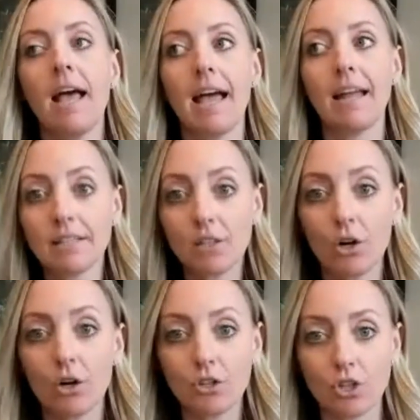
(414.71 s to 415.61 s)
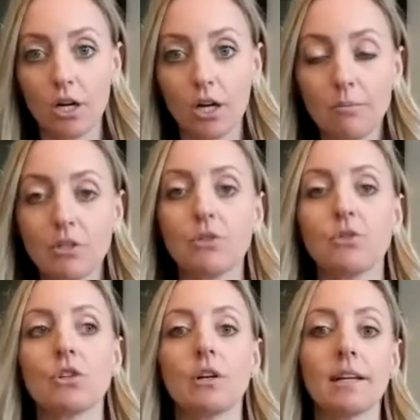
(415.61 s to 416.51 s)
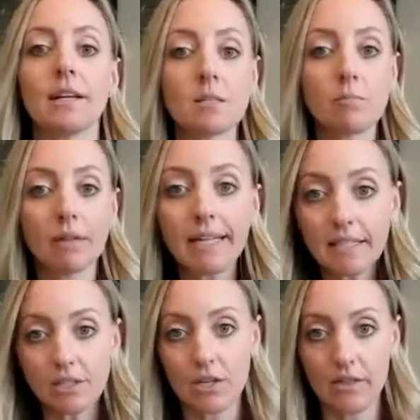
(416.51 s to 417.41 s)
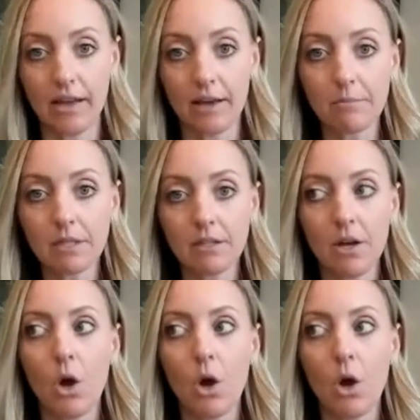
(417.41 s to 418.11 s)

And it's our job to start explaining to them